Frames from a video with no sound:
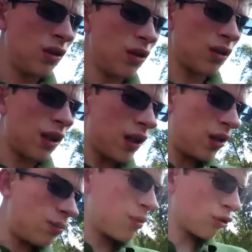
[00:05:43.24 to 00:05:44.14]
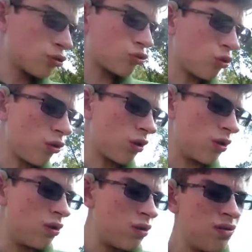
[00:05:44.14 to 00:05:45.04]
oh, Kip, you're
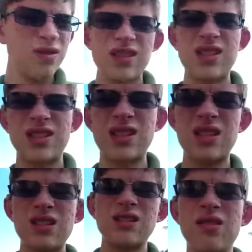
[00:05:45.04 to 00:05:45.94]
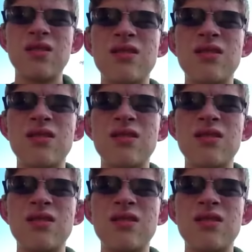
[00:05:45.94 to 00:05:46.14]
drooling. That's disgusting.